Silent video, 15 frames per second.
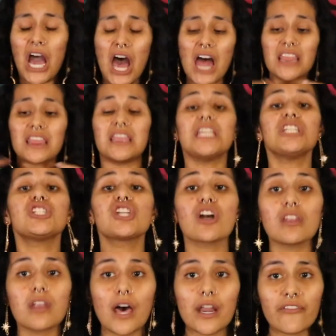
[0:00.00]
unleashing a
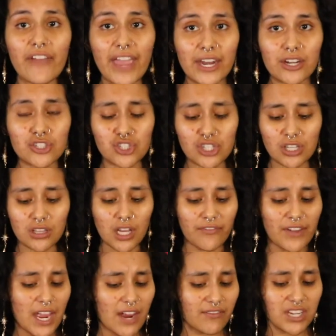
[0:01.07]
lot of energy, a lot
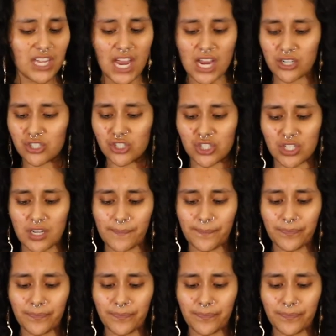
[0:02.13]
of heavy energy.